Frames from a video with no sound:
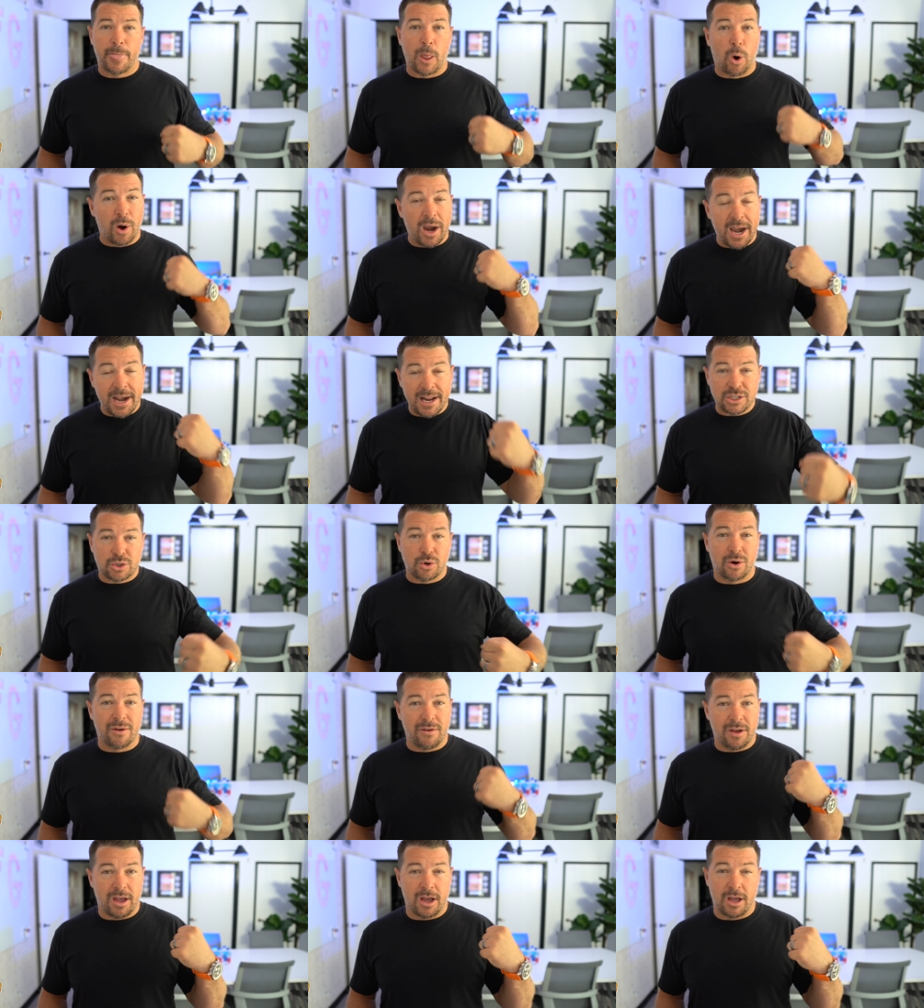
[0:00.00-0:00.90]
or any
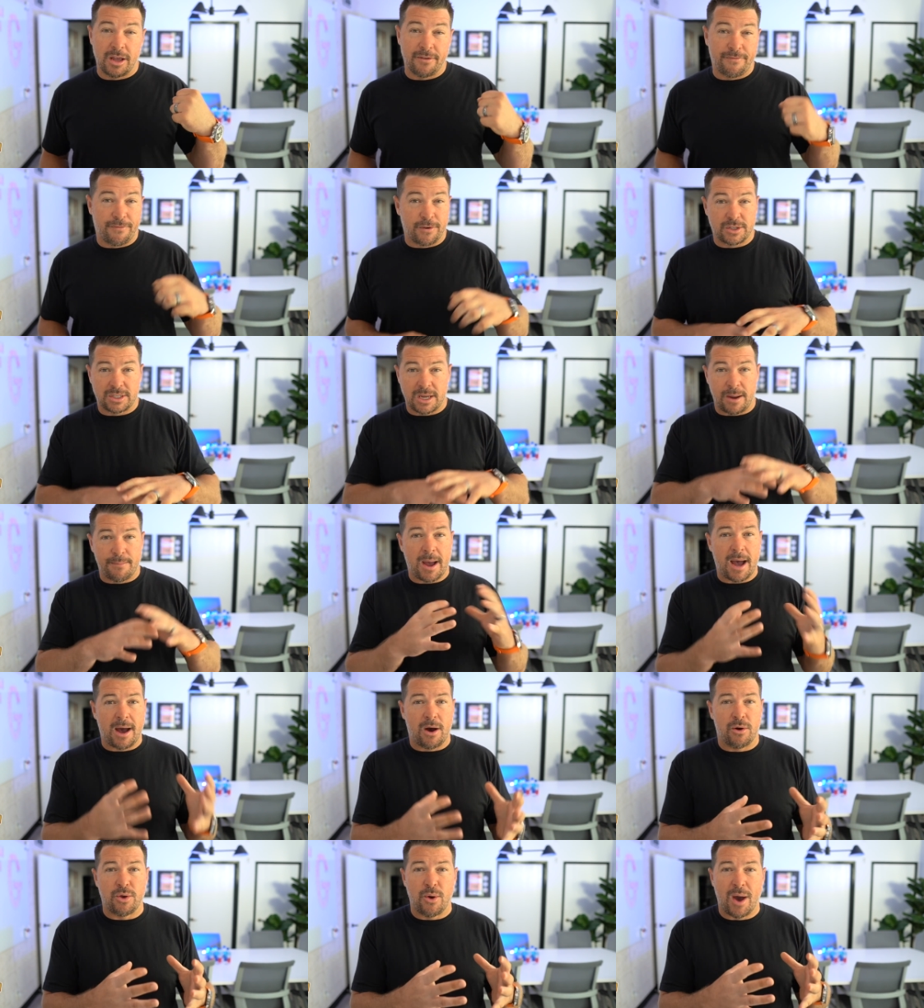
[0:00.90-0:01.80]
sort of, for
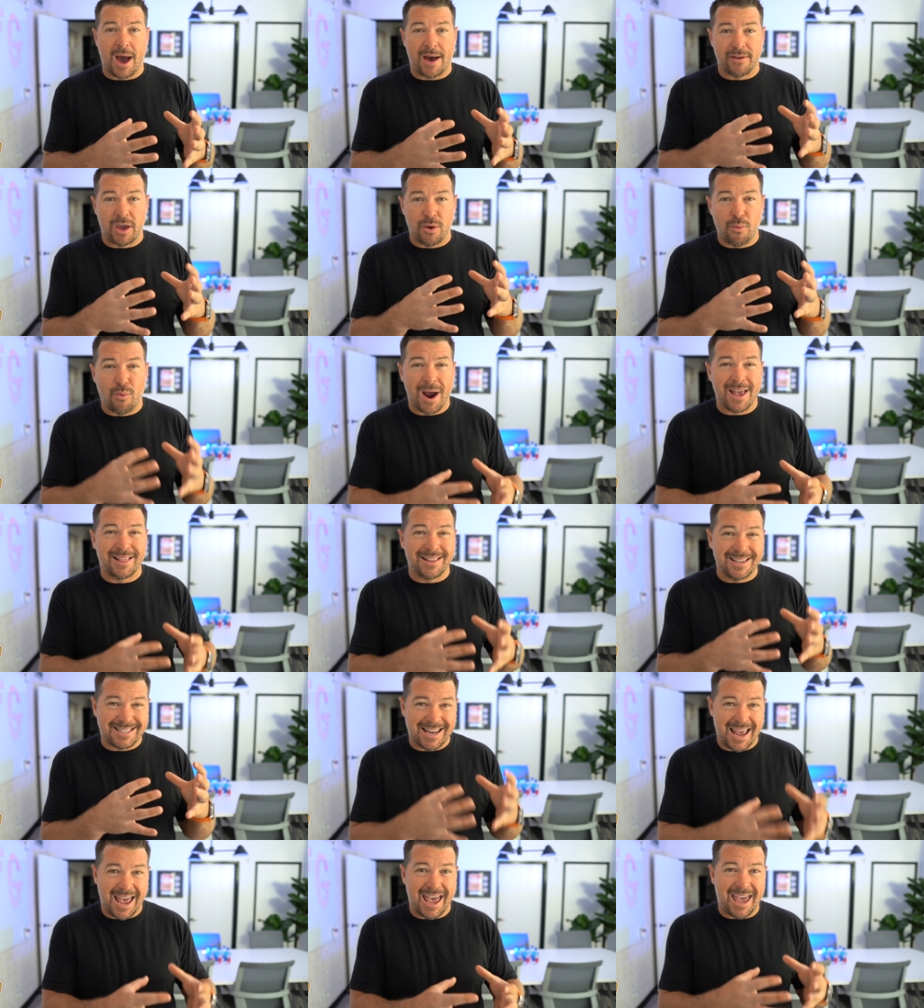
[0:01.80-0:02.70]
somehow you have a
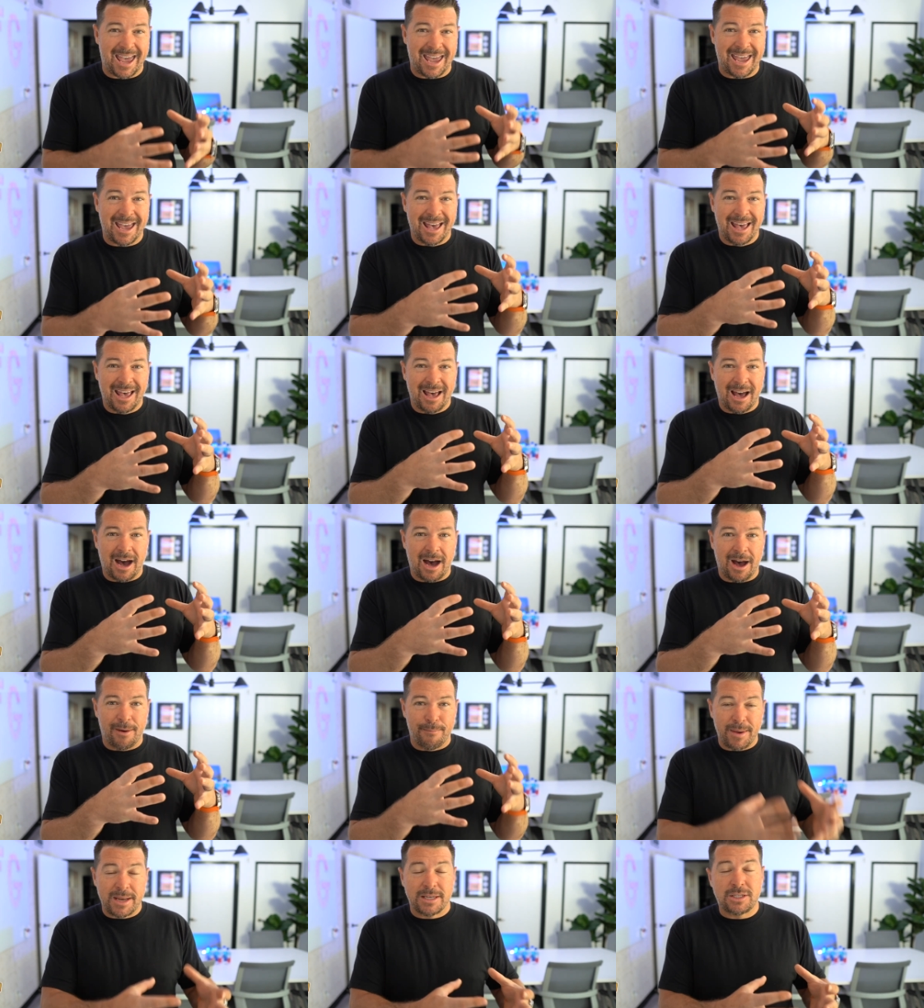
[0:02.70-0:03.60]
whitelist A
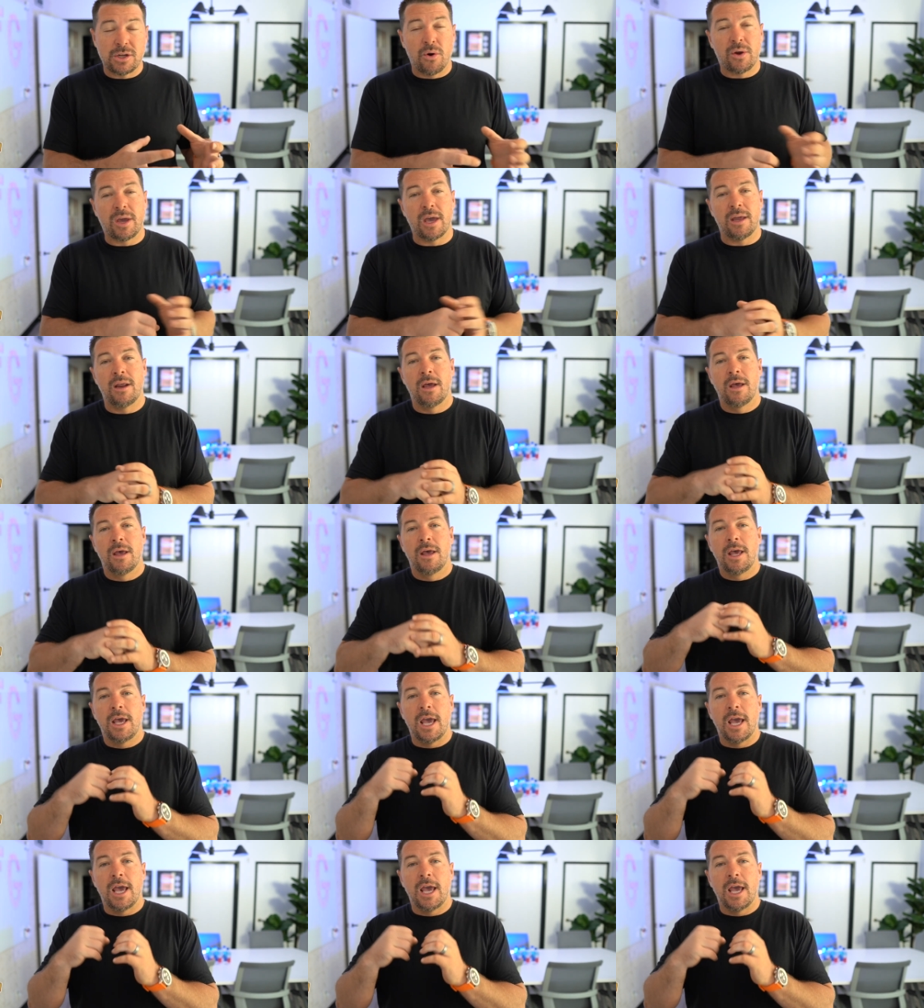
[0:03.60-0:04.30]
mint token.